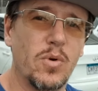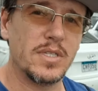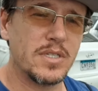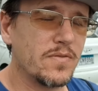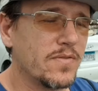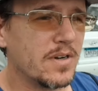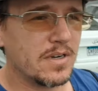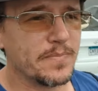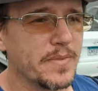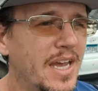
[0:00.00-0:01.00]
once so
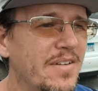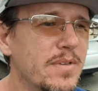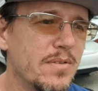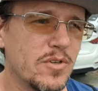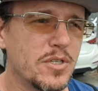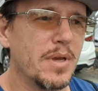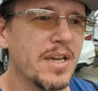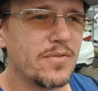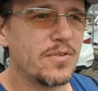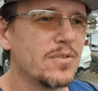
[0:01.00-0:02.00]
far. I've been
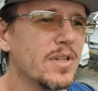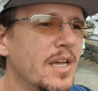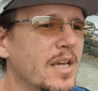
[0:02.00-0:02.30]
respectful.